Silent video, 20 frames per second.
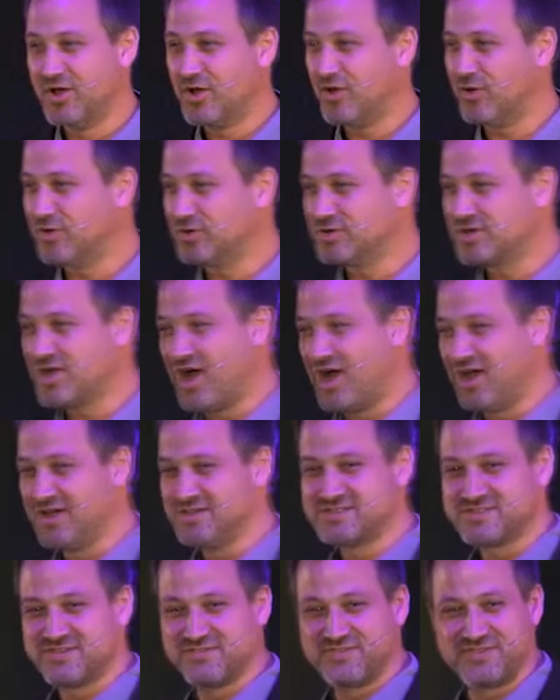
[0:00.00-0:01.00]
all
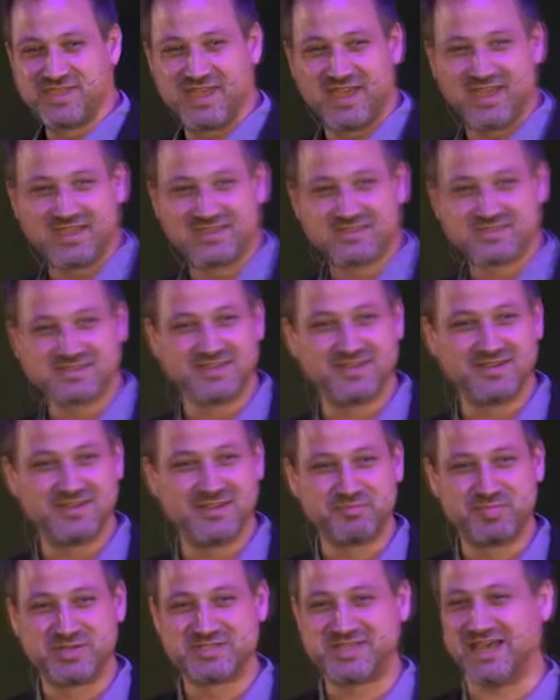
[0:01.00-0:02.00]
kinds of things and
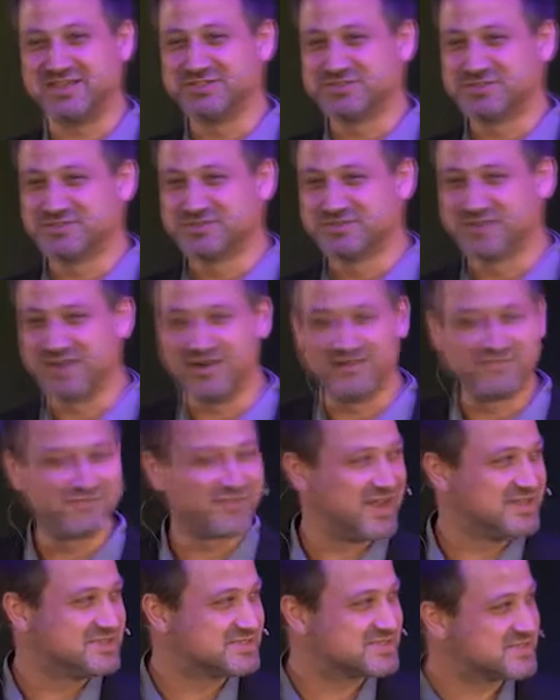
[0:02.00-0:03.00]
potential
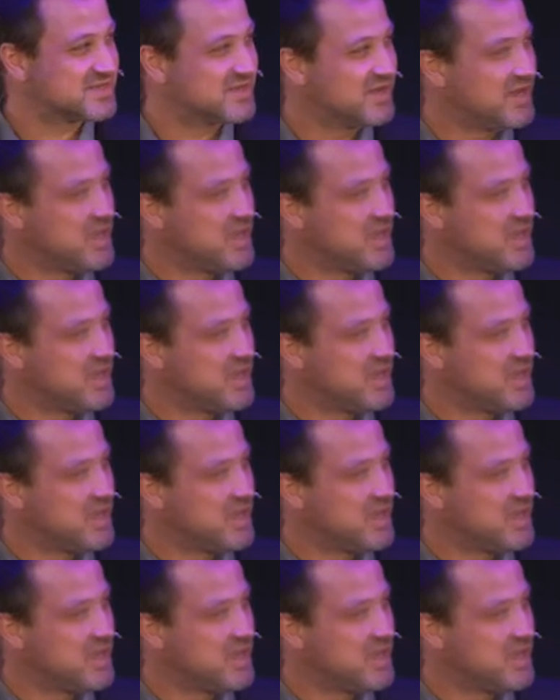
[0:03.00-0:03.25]
girlfriends.